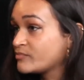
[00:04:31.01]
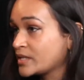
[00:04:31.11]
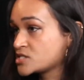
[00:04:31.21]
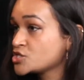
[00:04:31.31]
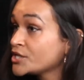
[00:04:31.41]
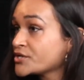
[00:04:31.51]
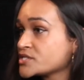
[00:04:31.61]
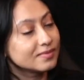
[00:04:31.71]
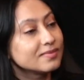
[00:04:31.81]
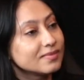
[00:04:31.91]
plus years
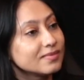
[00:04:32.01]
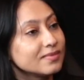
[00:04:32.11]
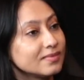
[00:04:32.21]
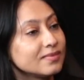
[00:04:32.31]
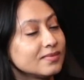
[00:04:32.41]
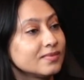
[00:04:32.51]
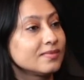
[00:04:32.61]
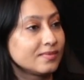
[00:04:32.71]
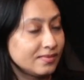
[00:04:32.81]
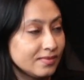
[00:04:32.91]
and you already know the
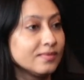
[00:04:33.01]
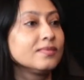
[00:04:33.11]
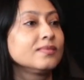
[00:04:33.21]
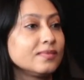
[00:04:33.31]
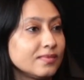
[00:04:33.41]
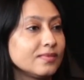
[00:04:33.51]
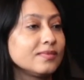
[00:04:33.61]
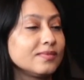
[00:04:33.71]
power of it, and you don't have to